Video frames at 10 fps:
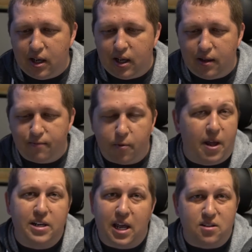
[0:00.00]

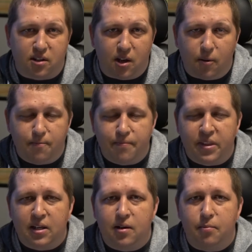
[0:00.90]
from 8 days ago.
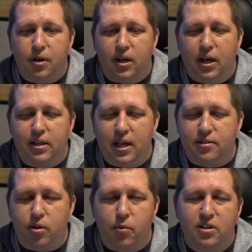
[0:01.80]
But yeah,
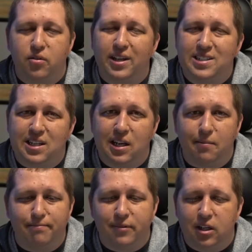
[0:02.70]
so the Reds released
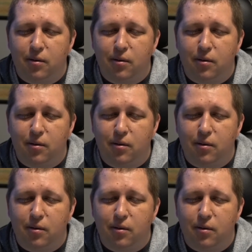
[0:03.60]
him.